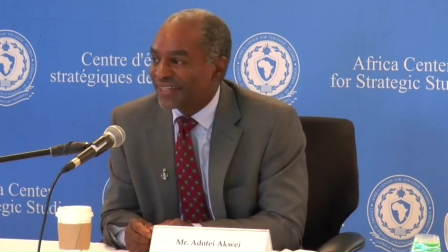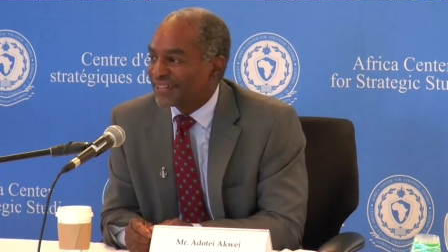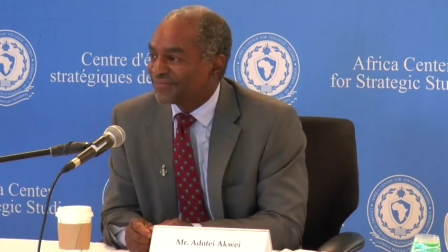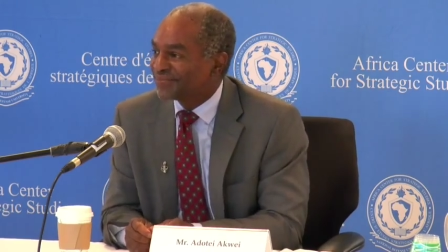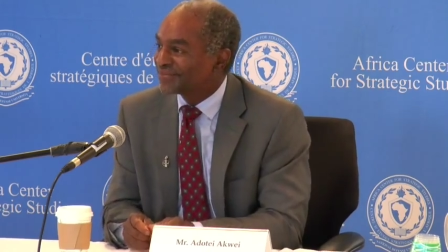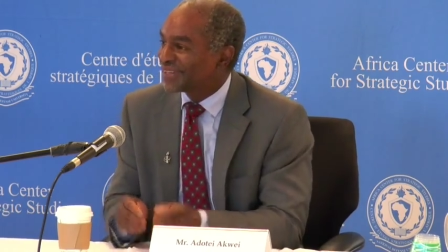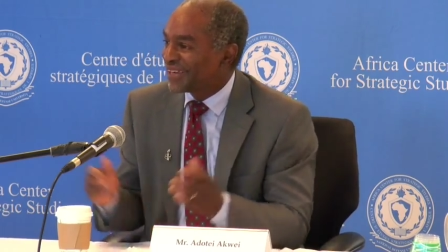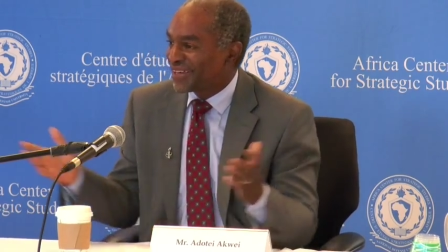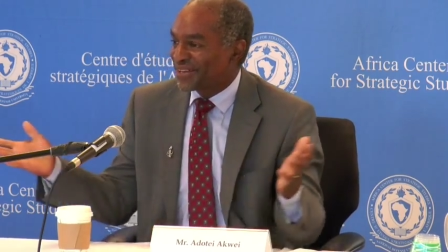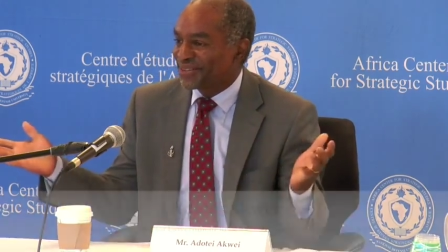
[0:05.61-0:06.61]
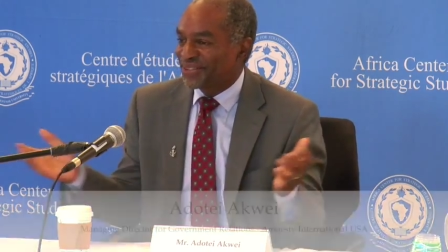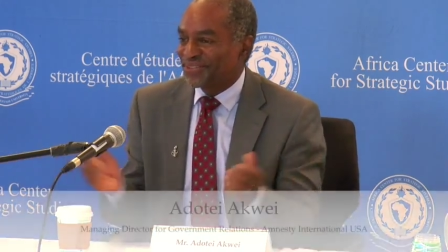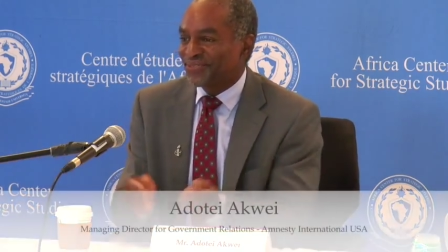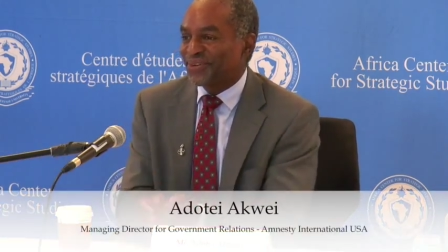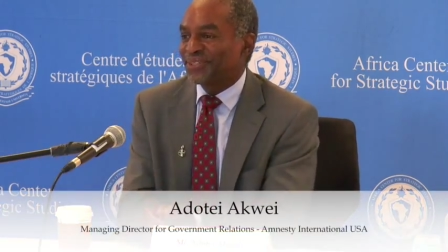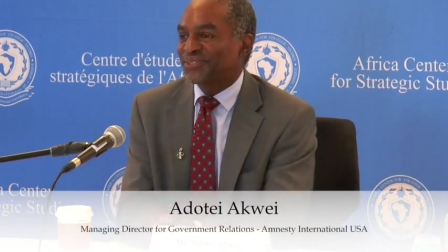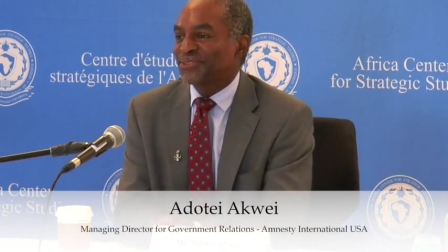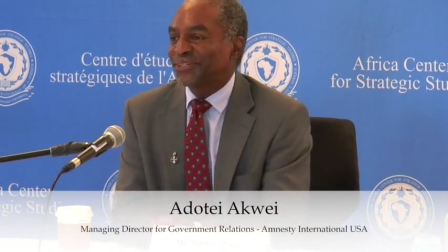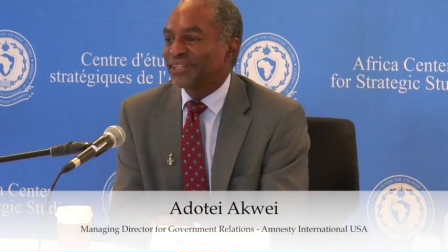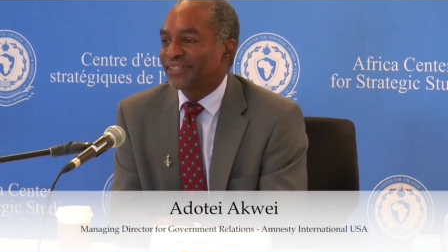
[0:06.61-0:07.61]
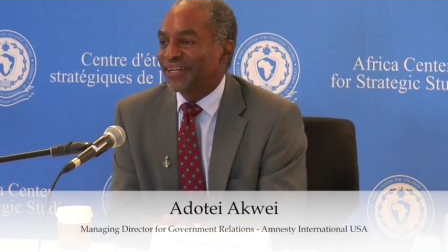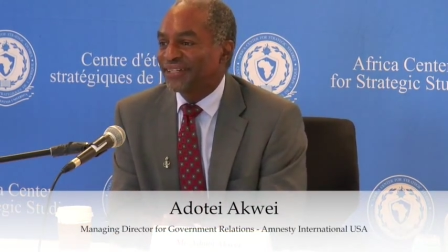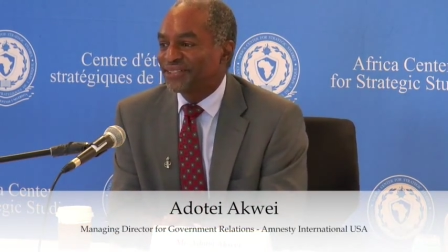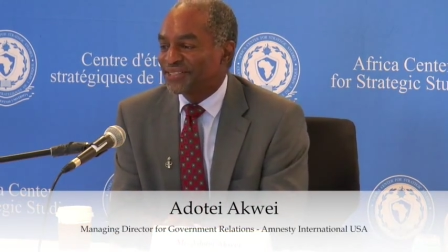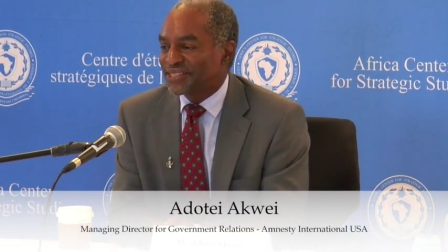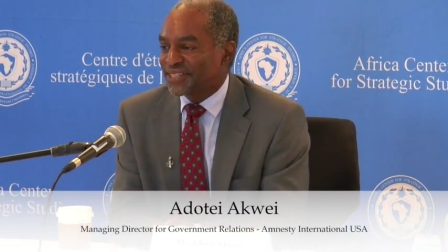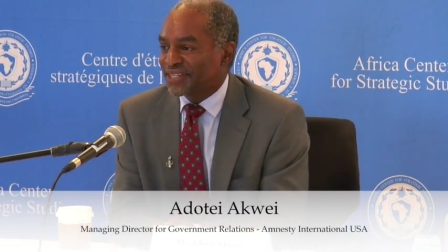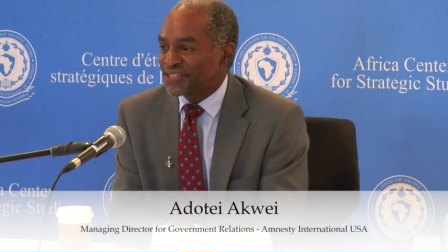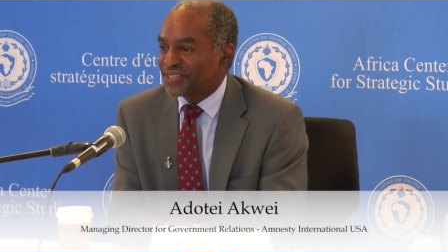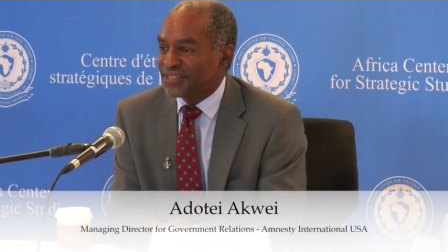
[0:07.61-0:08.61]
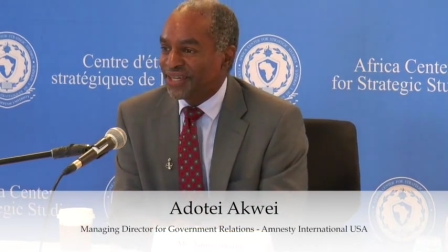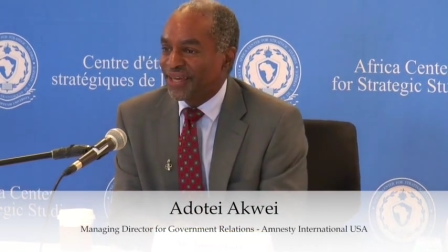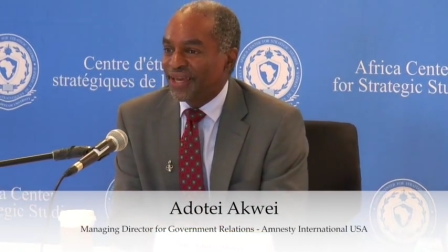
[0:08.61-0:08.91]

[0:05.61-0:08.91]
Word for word: Um, looking forward to a, a good discussion.